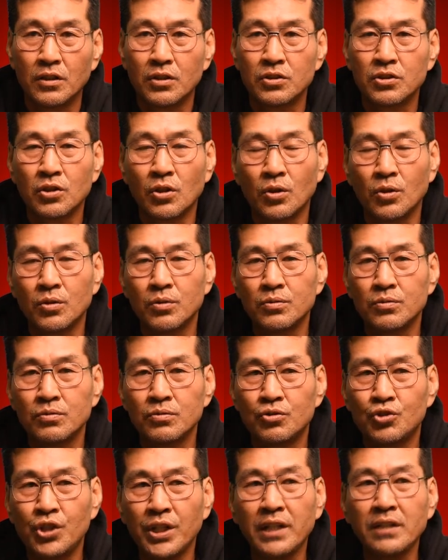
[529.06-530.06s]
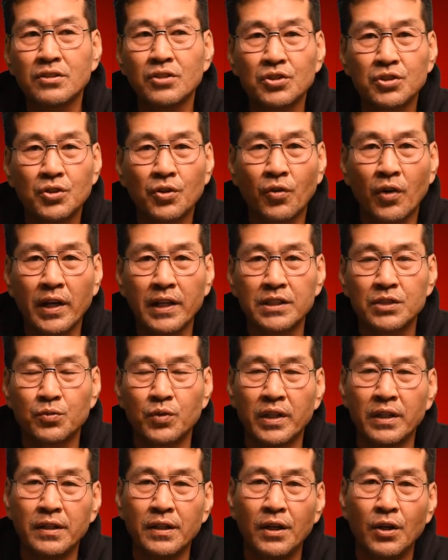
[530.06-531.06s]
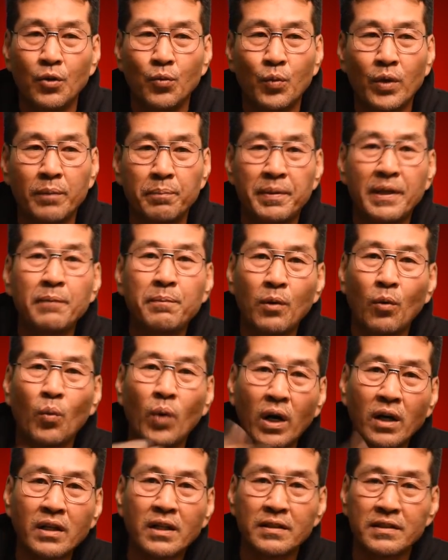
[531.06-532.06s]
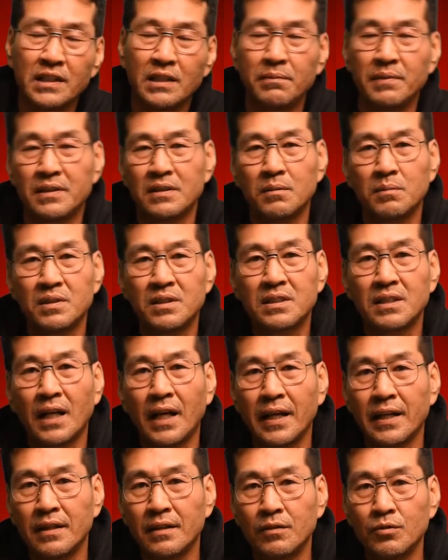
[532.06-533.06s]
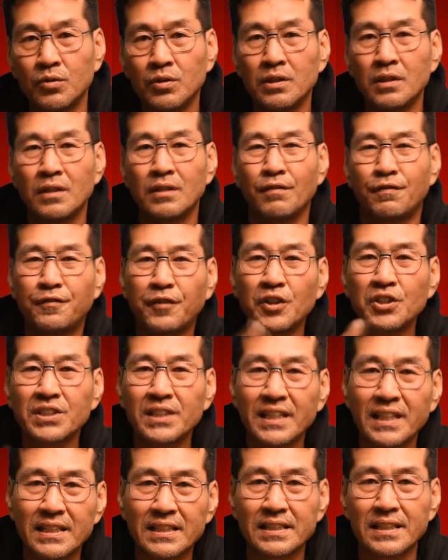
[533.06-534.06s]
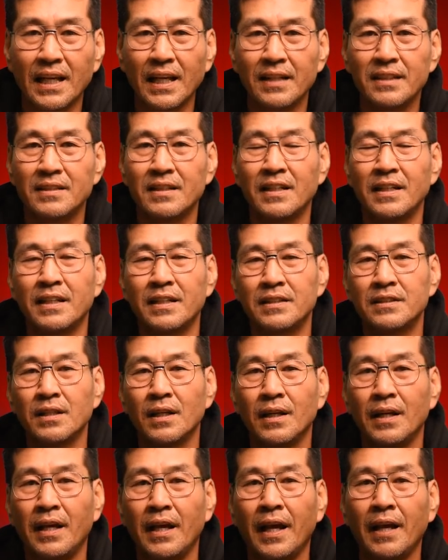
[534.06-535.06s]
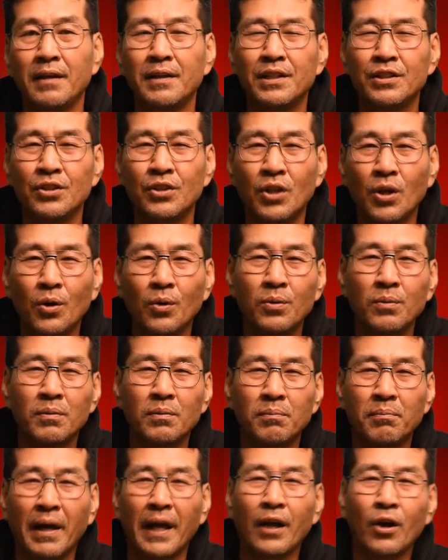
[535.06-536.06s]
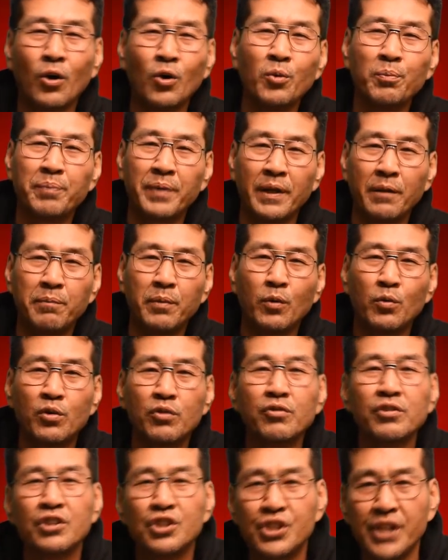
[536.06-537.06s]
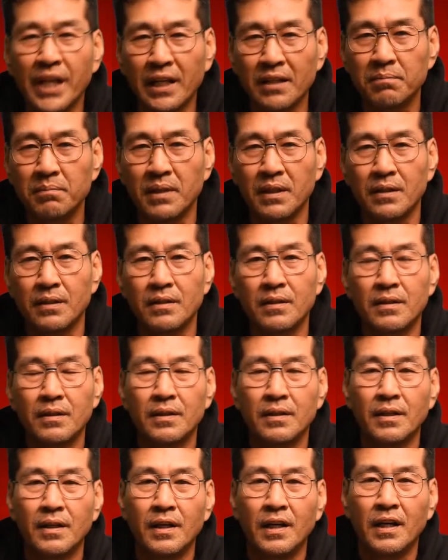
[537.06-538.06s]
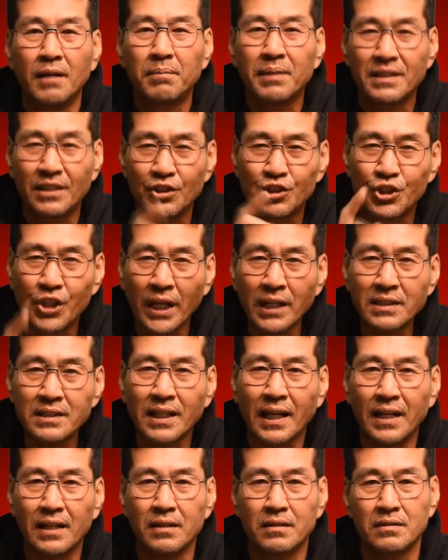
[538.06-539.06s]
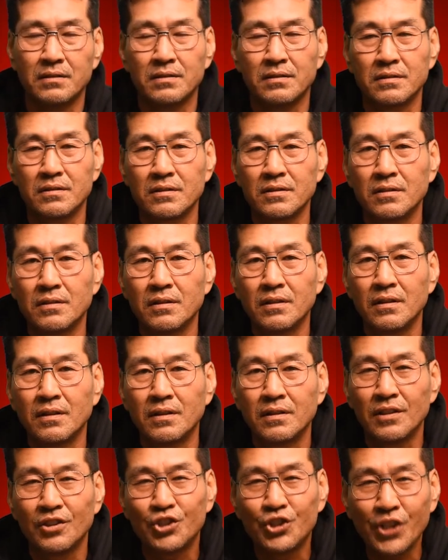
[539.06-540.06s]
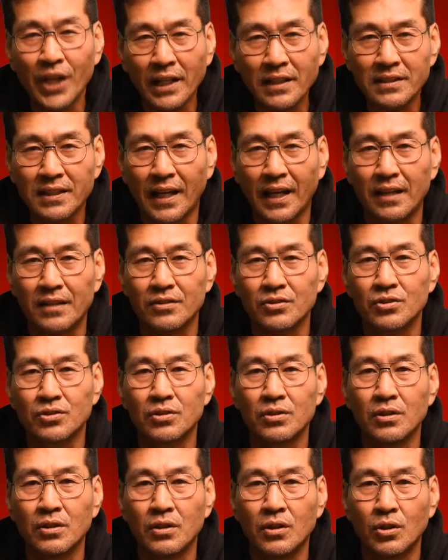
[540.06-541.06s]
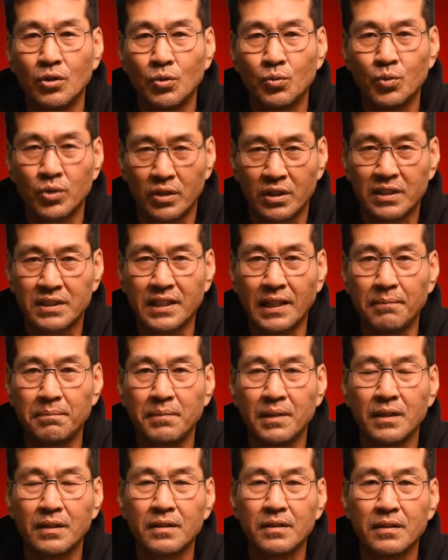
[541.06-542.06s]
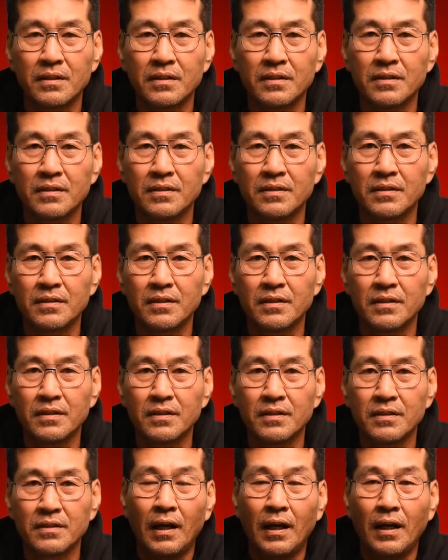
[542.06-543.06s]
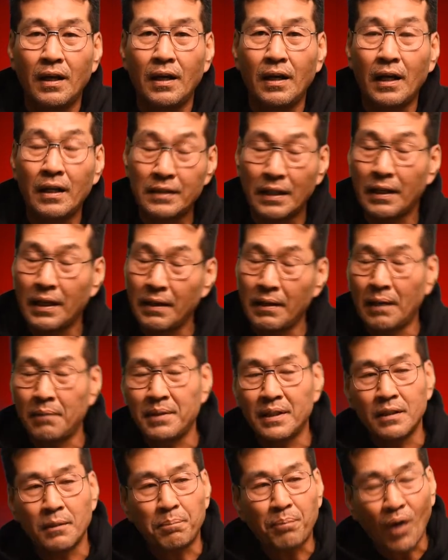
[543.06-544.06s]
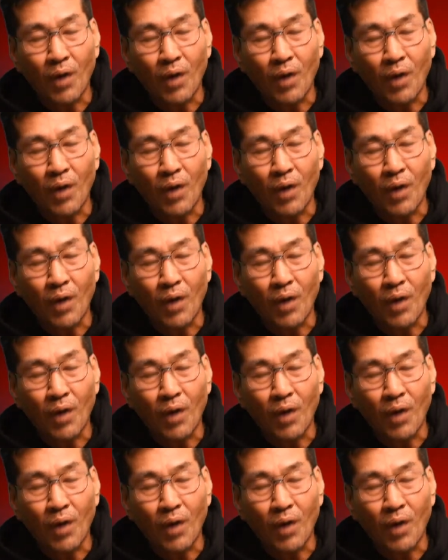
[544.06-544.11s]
So Jesus Christ, when, when people welcomed him as the Messiah, the first thing he says is, hey, you know, my own people will reject me, but the Gentiles, the Gentiles will accept me. And the, I mean, the